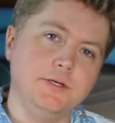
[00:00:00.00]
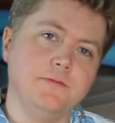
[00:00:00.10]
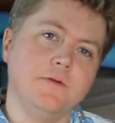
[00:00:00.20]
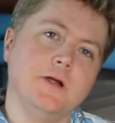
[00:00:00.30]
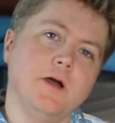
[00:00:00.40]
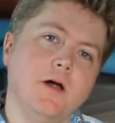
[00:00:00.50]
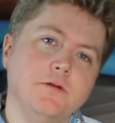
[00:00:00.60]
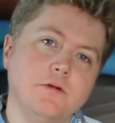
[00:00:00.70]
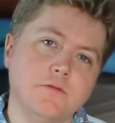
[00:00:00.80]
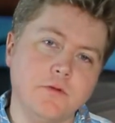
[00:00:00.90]
a different
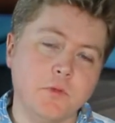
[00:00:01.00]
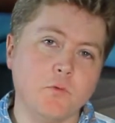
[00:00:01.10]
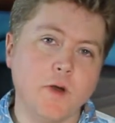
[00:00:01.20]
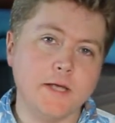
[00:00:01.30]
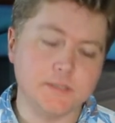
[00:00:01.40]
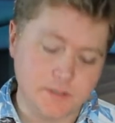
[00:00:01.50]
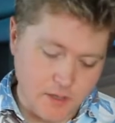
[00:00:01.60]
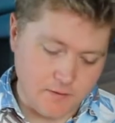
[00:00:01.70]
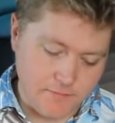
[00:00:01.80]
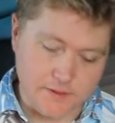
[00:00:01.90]
color from the rest
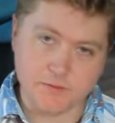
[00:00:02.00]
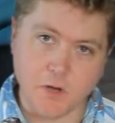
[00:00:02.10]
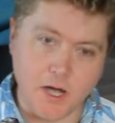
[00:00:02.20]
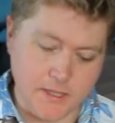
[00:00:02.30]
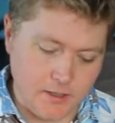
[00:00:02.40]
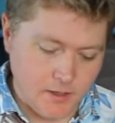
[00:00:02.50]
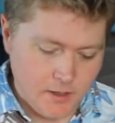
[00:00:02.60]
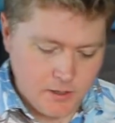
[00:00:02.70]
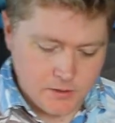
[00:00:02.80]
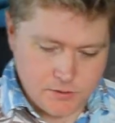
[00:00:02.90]
of his body.
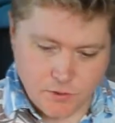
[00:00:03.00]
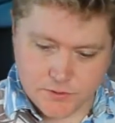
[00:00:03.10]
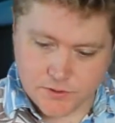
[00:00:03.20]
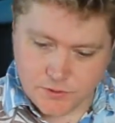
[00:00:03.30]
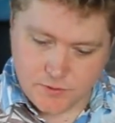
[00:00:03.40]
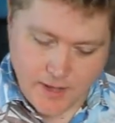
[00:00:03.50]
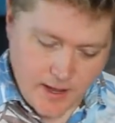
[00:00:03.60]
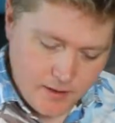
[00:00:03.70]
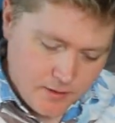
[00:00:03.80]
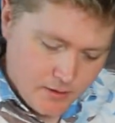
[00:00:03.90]
So to do
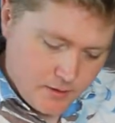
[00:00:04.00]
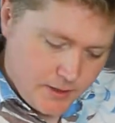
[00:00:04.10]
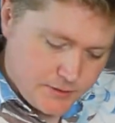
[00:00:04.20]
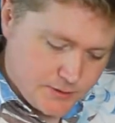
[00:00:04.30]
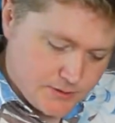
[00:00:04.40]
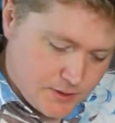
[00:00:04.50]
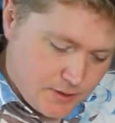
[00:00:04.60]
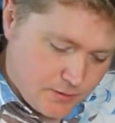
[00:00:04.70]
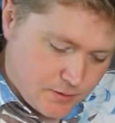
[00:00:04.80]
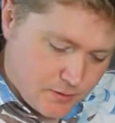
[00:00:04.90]
that, it's just
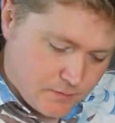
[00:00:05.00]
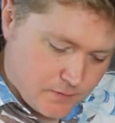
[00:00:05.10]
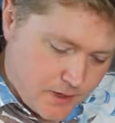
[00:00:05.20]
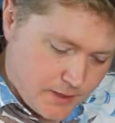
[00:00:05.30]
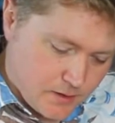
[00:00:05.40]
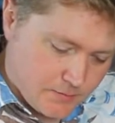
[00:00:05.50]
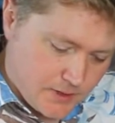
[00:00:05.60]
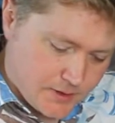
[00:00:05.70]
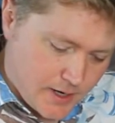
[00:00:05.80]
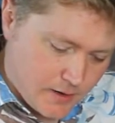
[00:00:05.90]
another curved line
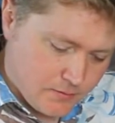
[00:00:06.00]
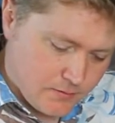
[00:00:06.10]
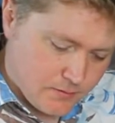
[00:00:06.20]
coming down.